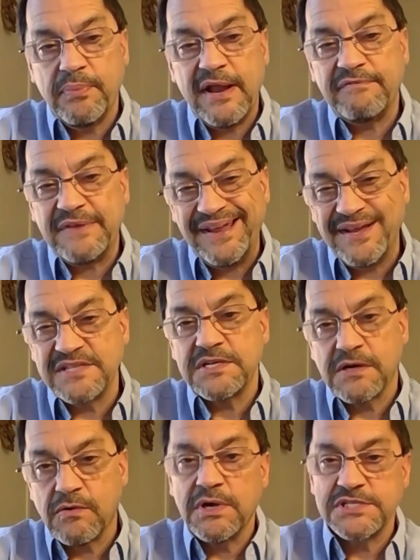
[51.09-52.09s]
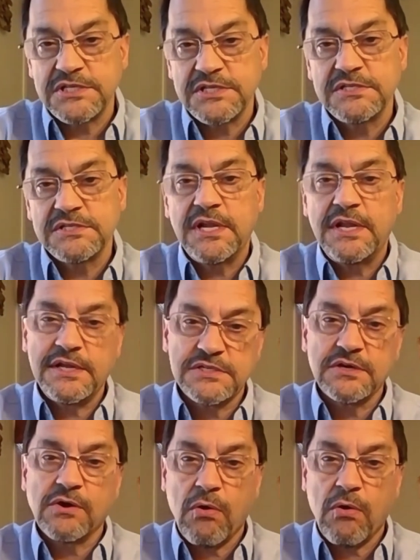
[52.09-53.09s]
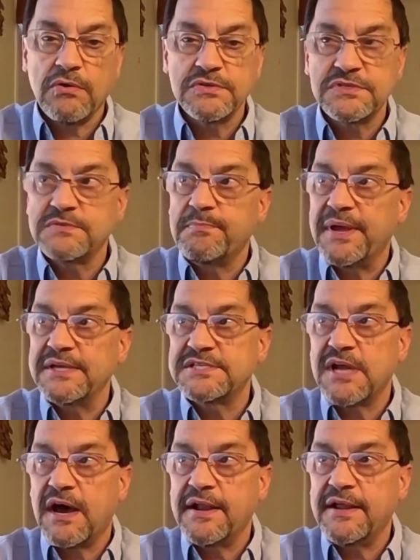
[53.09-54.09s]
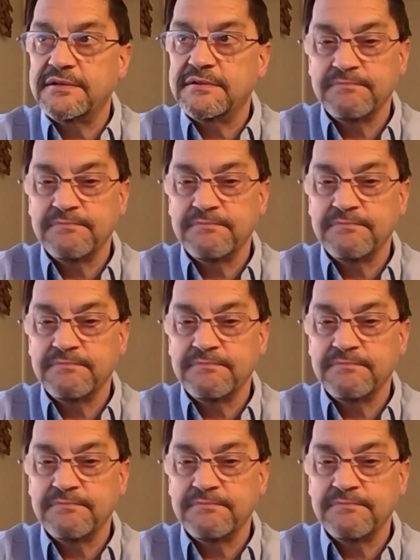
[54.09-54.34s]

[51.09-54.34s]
We'd have to answer questions and answer calls based on it.